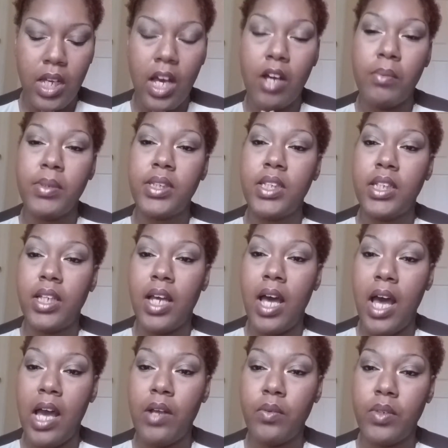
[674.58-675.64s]
I'll be seeing a
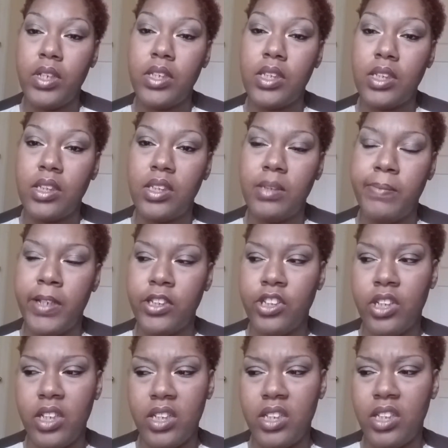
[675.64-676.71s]
high risk
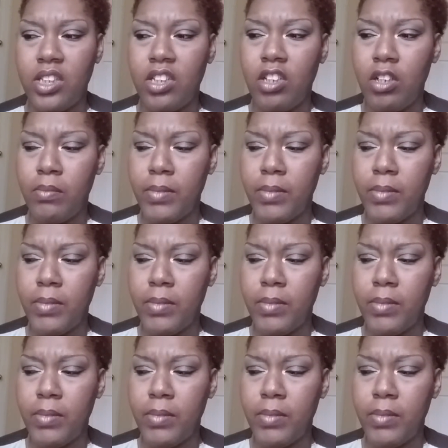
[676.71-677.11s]
specialist until